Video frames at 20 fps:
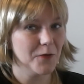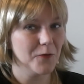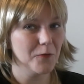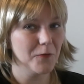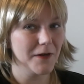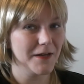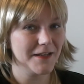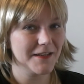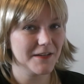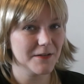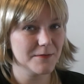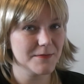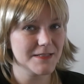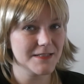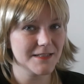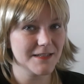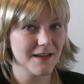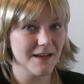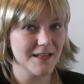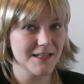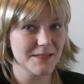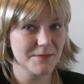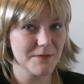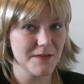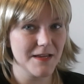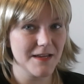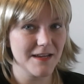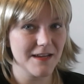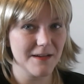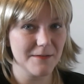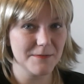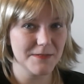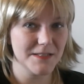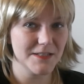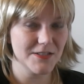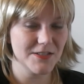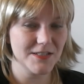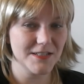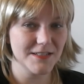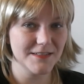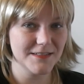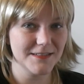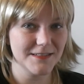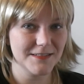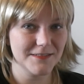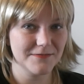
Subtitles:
When it comes to cosplay competitions,